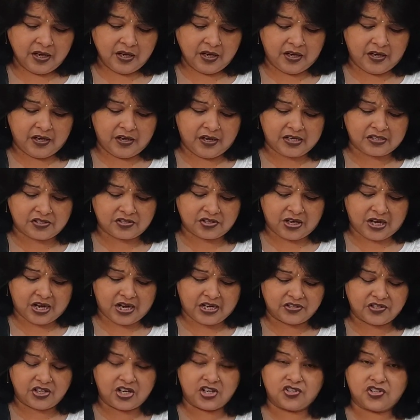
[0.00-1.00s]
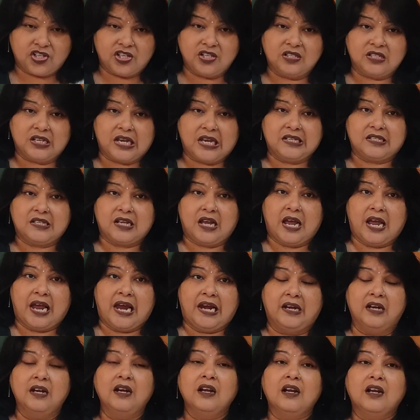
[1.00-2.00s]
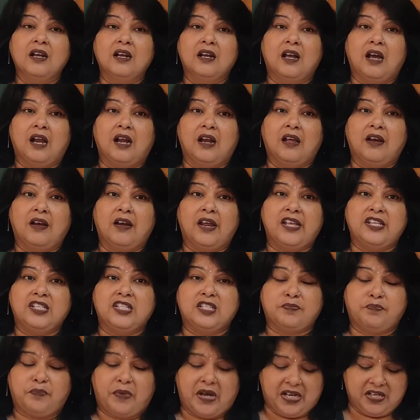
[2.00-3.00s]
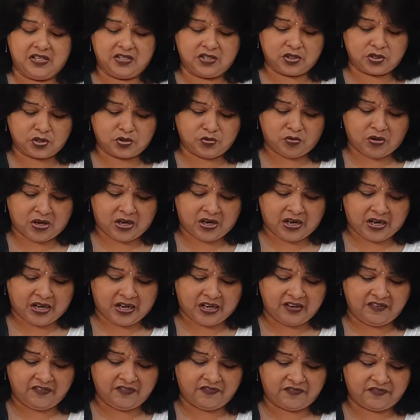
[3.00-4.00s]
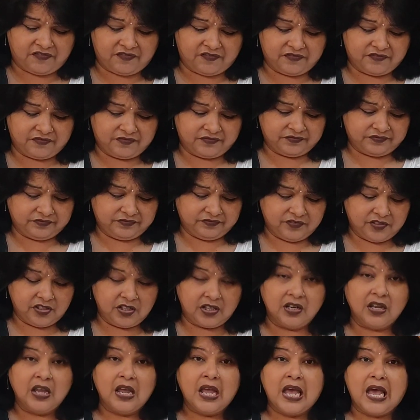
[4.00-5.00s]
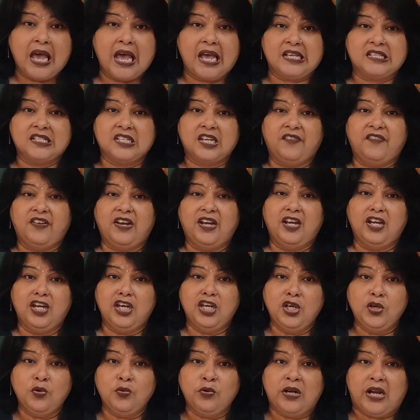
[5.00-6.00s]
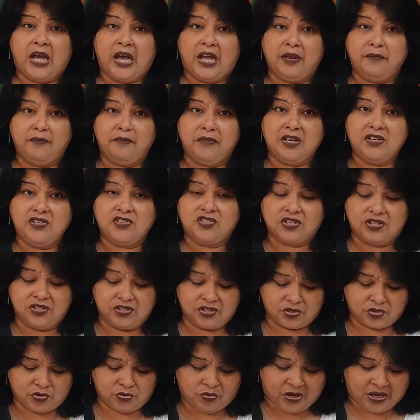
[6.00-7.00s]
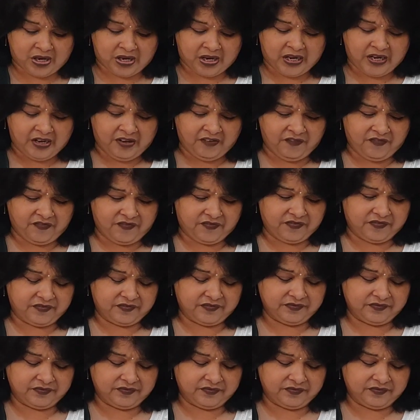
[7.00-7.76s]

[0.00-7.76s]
Industrialization has added color and spice to our life, has given new dimensions to our life.